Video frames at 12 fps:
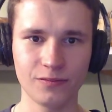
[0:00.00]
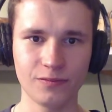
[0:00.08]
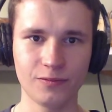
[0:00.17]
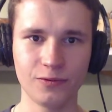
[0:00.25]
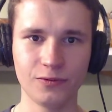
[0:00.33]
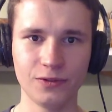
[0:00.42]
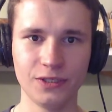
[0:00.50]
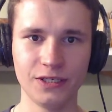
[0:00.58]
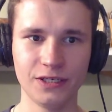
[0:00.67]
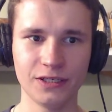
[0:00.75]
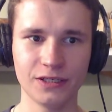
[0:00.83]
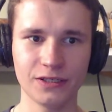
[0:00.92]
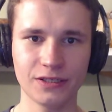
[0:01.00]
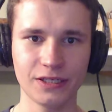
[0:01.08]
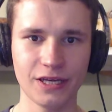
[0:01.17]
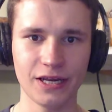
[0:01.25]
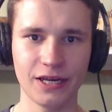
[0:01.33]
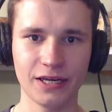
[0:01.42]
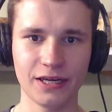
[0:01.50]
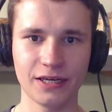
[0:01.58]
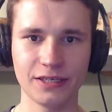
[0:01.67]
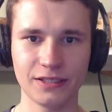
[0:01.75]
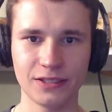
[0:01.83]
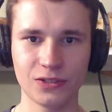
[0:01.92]
Pudding, okay, and
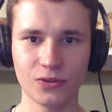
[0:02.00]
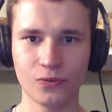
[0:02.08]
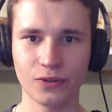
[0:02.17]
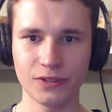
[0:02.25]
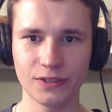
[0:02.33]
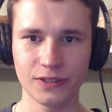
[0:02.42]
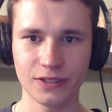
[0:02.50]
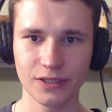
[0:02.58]
what?